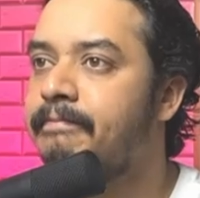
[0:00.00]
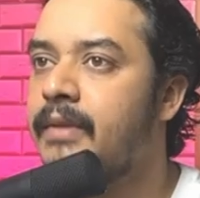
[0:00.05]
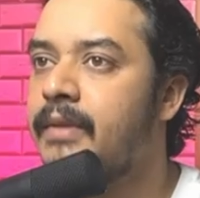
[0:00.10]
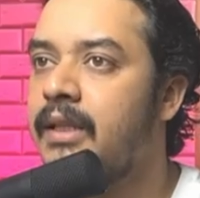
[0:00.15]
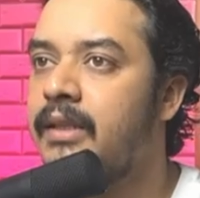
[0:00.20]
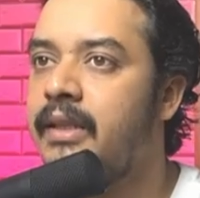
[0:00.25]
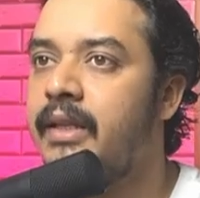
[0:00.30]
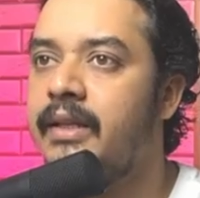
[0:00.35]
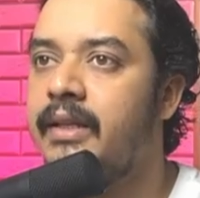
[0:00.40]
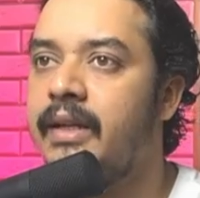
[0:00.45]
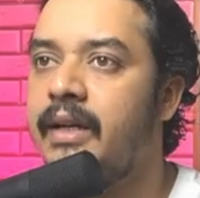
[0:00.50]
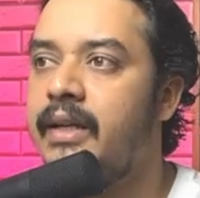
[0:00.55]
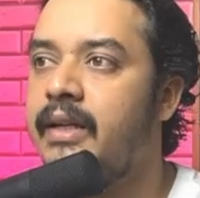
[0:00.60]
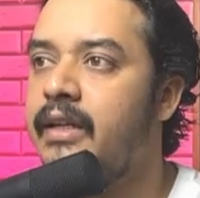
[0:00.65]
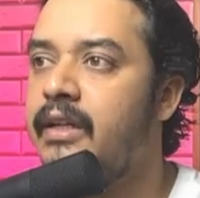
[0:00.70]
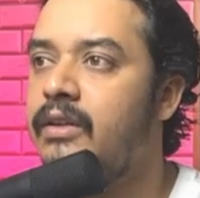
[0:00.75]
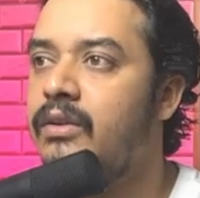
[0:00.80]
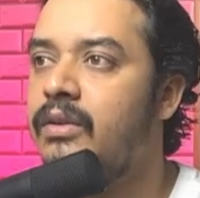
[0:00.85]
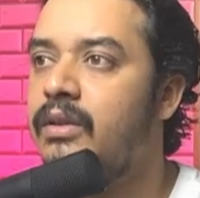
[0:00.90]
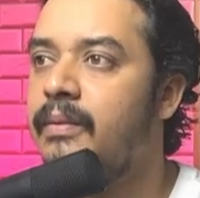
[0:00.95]
thing, right?
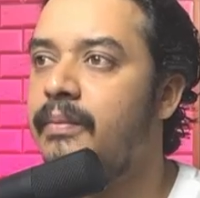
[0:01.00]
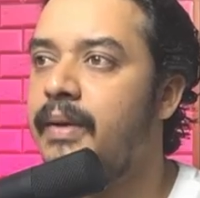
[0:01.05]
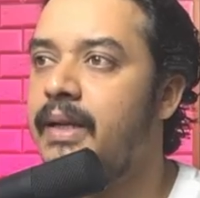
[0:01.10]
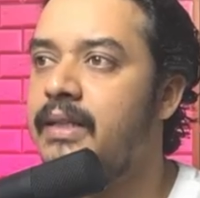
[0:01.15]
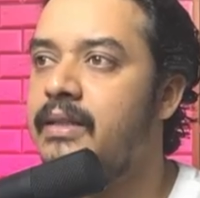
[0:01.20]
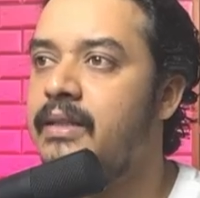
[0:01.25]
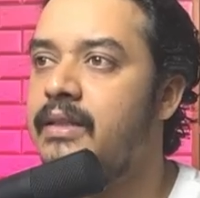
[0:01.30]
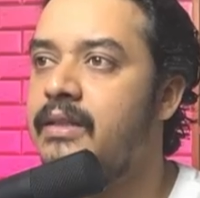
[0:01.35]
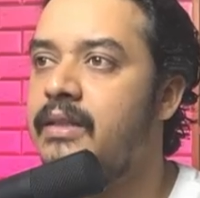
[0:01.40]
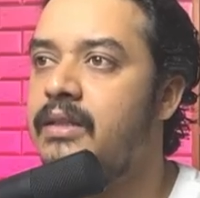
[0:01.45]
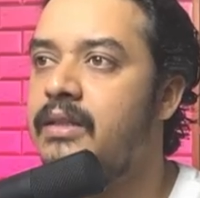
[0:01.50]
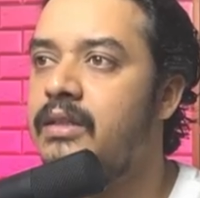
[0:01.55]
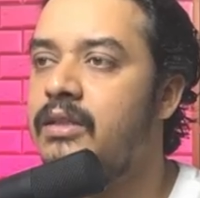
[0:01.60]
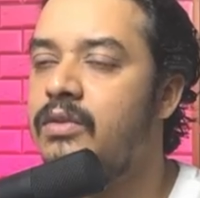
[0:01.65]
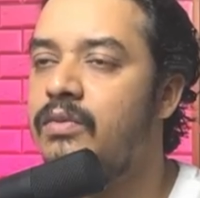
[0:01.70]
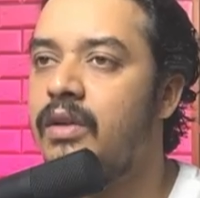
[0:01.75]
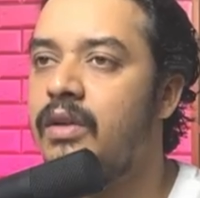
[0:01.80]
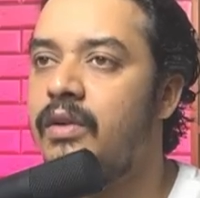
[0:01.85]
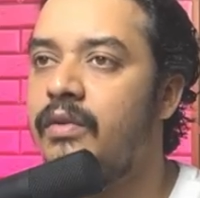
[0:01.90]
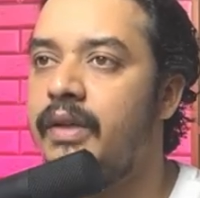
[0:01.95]
Into the message, this is
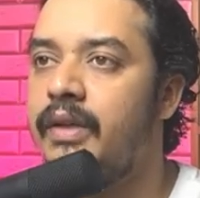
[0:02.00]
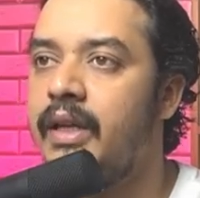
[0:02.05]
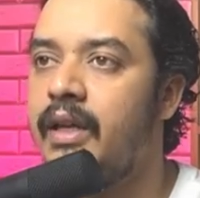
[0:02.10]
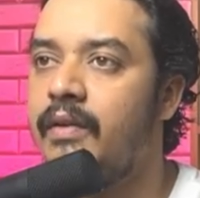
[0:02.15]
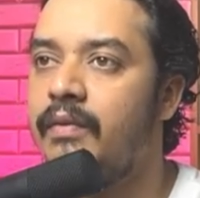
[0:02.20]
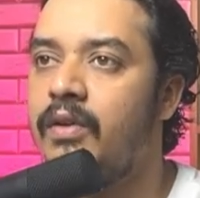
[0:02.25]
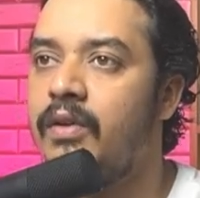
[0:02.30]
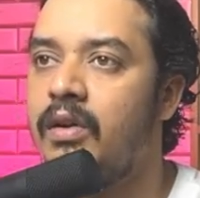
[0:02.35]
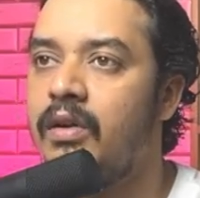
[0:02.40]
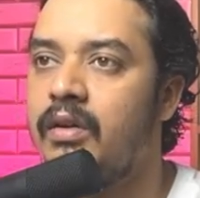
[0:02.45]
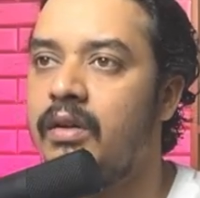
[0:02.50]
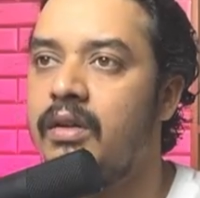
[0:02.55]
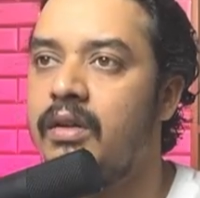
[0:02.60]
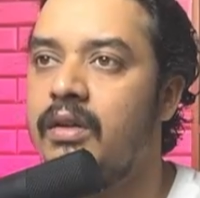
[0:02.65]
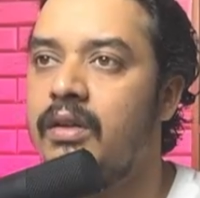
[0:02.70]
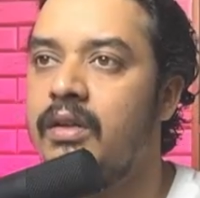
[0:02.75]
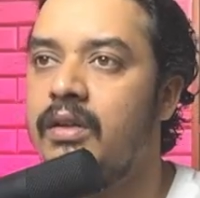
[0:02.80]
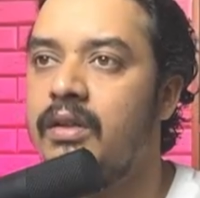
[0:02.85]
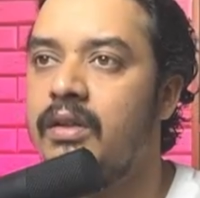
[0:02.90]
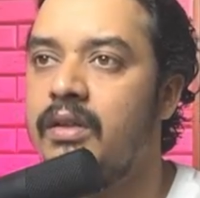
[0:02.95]
what we have got.
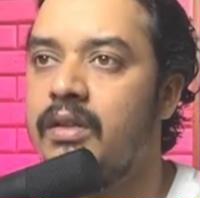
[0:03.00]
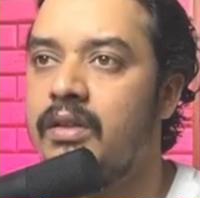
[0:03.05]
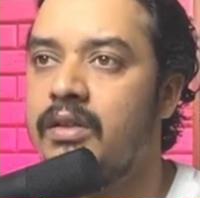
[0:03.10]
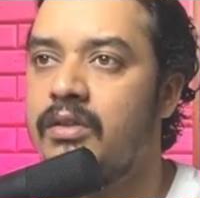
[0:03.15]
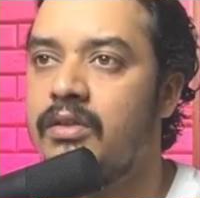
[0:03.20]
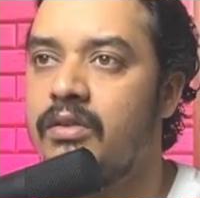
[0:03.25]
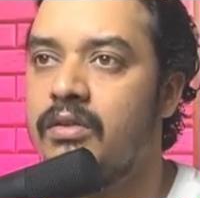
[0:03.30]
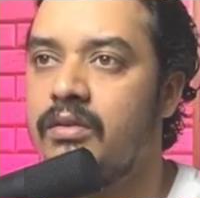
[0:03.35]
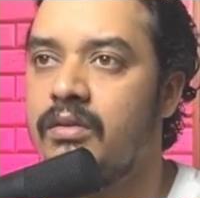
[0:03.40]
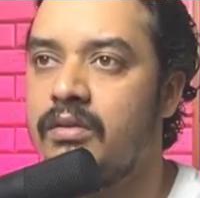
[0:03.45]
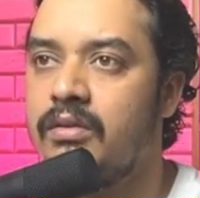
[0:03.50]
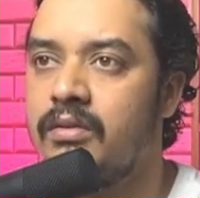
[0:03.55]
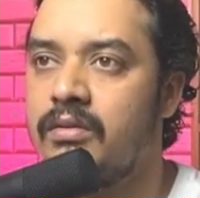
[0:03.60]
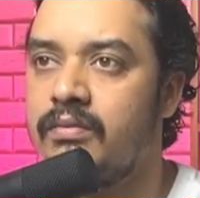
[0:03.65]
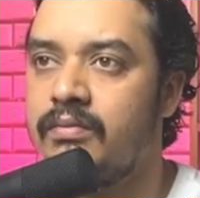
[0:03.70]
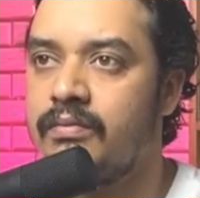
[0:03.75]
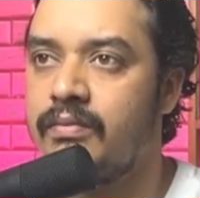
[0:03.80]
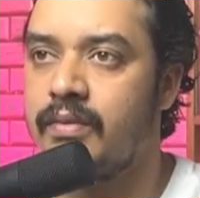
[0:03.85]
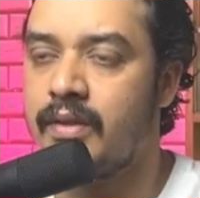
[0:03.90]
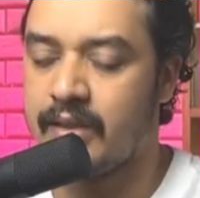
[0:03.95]
So
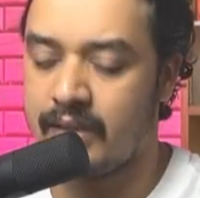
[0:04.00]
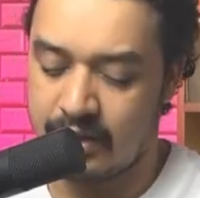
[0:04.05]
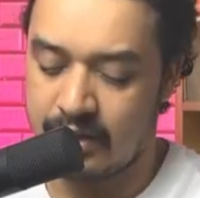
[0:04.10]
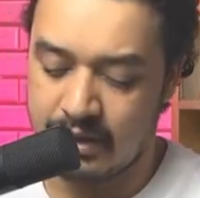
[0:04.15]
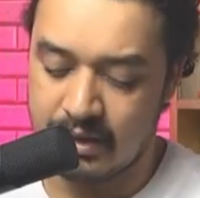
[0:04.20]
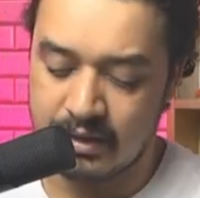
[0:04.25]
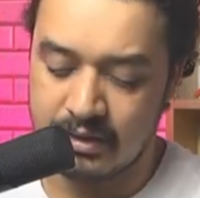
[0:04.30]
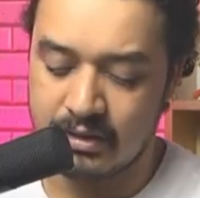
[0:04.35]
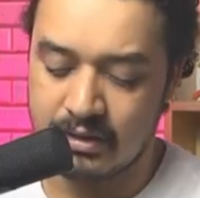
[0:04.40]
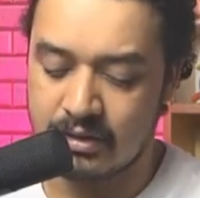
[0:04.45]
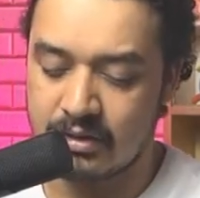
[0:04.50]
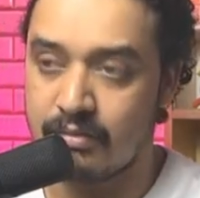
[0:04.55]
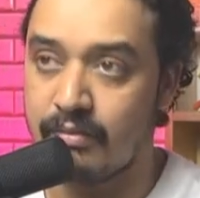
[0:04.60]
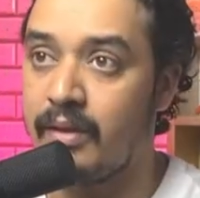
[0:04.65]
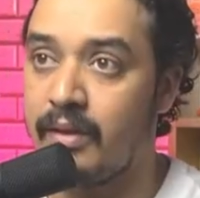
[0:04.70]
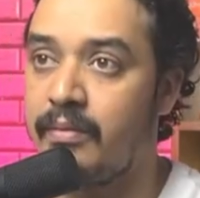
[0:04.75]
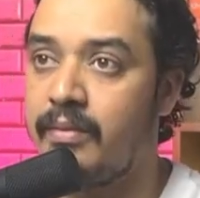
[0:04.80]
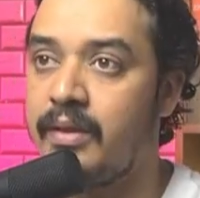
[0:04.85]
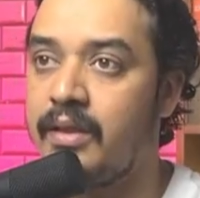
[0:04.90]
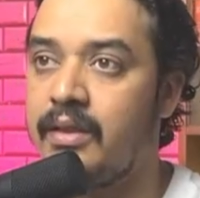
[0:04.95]
I can just
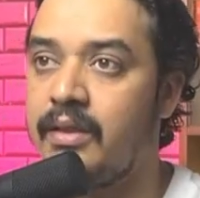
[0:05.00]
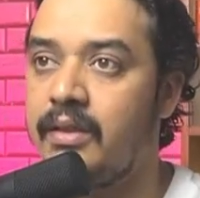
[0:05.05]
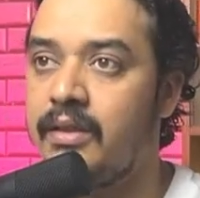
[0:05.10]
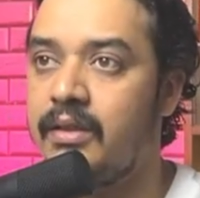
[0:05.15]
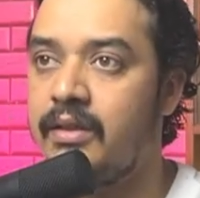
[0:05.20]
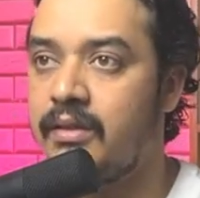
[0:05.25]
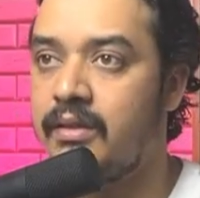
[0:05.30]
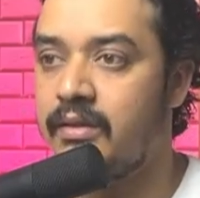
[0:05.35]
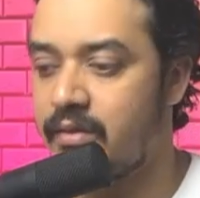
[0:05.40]
maybe